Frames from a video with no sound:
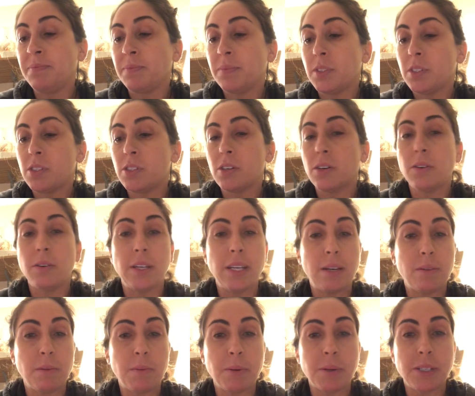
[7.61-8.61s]
So
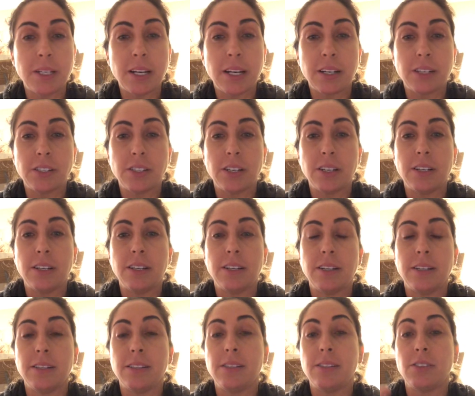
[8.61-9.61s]
equal protection
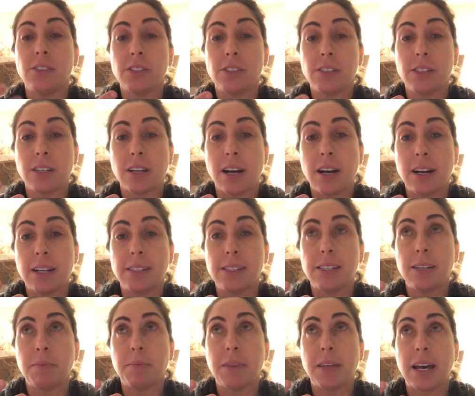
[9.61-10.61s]
is just the
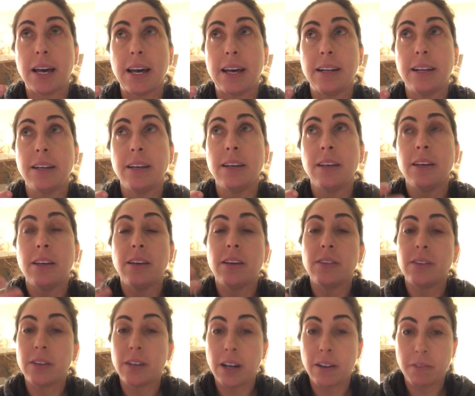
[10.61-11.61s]
concept that
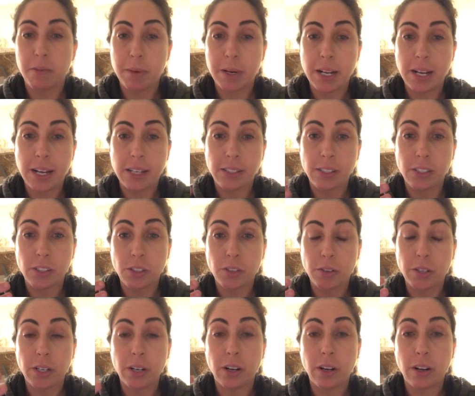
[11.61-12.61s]
the government has to
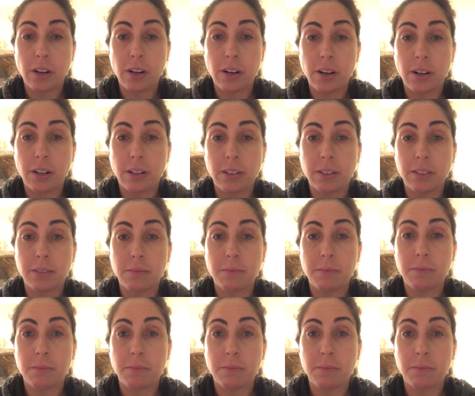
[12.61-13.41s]
treat all